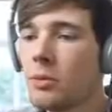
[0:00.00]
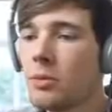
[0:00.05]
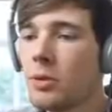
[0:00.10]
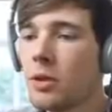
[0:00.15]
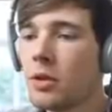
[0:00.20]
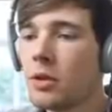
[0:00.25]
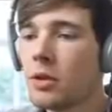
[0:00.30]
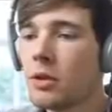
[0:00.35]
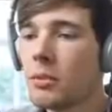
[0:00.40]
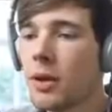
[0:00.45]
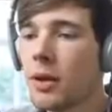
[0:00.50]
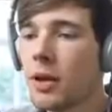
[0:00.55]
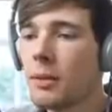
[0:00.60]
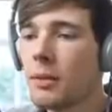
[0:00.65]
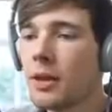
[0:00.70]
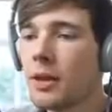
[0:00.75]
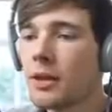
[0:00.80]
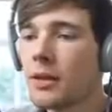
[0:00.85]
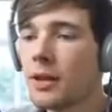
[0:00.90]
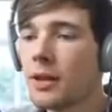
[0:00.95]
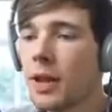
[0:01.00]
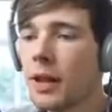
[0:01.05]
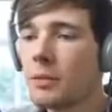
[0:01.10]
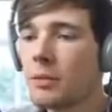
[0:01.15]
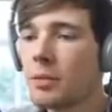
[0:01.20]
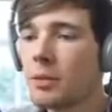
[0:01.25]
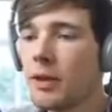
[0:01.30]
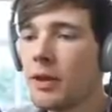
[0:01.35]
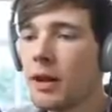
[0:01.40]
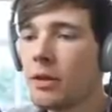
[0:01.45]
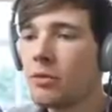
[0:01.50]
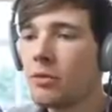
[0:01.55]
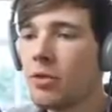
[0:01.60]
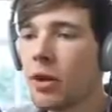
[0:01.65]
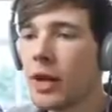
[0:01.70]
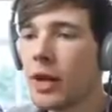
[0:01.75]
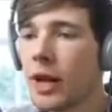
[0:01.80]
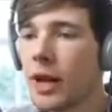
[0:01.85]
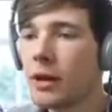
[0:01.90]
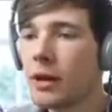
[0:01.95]
should be good to make that many slabs without
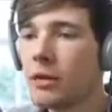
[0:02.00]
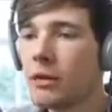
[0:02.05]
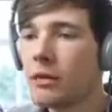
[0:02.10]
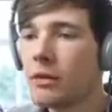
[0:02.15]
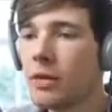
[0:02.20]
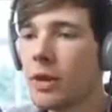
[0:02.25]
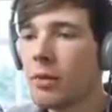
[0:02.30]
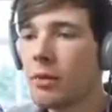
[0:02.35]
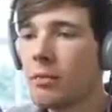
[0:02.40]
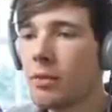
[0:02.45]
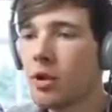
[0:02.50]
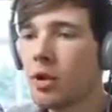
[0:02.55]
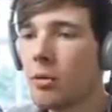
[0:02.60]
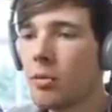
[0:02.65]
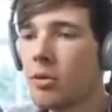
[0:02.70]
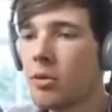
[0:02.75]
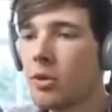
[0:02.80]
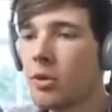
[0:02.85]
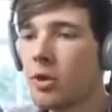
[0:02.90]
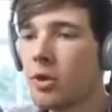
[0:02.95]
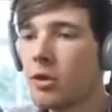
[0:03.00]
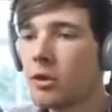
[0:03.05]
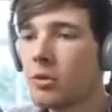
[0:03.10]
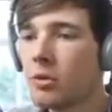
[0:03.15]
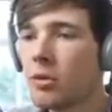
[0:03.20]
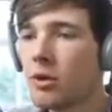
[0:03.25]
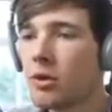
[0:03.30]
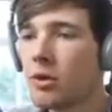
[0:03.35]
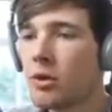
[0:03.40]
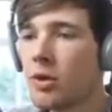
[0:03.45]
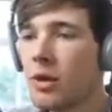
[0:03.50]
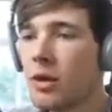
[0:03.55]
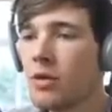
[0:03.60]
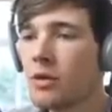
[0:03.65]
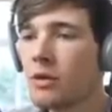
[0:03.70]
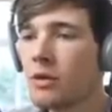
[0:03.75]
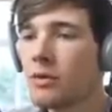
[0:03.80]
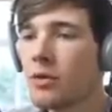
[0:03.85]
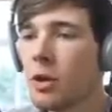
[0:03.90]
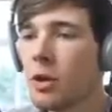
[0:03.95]
running out of um, cobblestones. we got
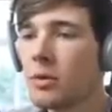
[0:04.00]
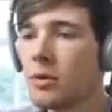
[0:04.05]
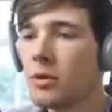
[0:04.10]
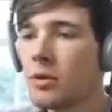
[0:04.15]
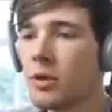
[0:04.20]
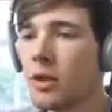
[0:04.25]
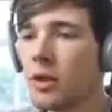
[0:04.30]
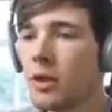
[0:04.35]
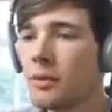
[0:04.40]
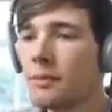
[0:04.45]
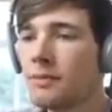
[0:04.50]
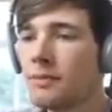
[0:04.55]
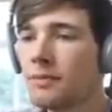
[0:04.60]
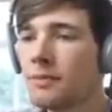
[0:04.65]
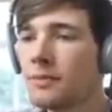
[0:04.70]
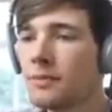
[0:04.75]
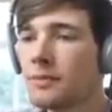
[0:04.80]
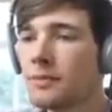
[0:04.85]
tons of cobblestone.